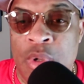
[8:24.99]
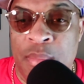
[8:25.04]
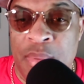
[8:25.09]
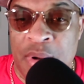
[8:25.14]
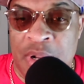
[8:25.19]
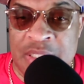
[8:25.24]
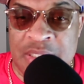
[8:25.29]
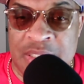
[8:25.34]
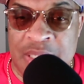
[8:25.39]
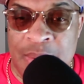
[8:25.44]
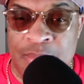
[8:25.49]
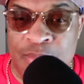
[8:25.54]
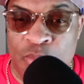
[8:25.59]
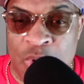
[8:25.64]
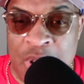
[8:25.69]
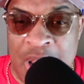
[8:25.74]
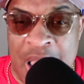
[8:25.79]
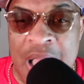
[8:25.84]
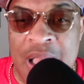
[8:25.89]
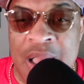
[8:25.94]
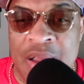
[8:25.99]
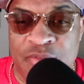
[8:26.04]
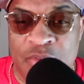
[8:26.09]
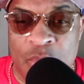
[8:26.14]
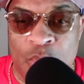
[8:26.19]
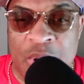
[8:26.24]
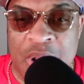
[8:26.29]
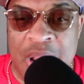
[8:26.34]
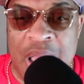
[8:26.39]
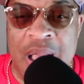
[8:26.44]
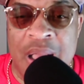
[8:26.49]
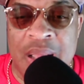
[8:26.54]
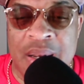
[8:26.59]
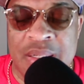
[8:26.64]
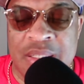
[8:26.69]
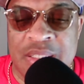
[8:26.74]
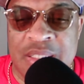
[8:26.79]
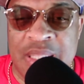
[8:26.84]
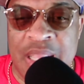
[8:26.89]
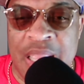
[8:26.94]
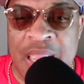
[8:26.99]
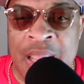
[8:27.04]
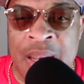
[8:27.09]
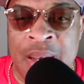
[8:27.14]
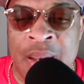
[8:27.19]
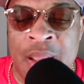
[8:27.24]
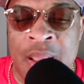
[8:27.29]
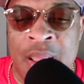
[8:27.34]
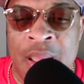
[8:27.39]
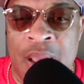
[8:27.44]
because from what I understand,